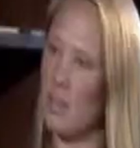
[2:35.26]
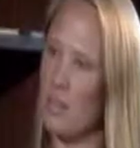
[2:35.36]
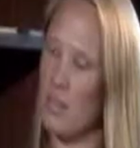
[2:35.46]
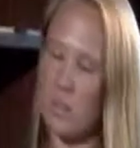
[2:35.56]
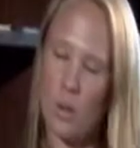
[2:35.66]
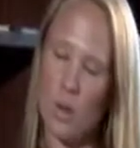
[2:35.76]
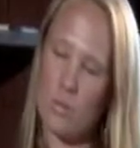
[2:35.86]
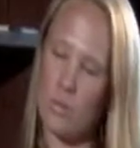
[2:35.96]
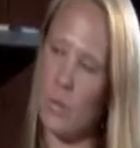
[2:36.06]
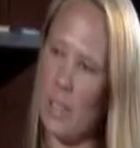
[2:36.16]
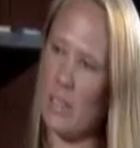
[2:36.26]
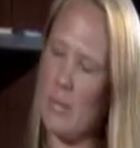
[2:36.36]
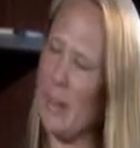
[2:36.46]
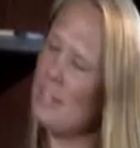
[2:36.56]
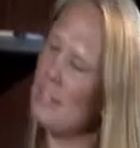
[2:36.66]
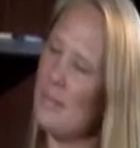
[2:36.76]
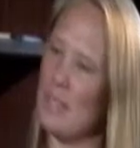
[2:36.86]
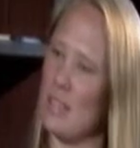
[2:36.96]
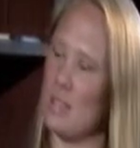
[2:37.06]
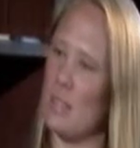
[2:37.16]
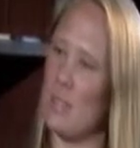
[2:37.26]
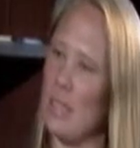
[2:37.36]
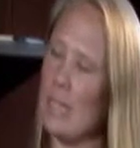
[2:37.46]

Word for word: there's not one amongst them that's sort of a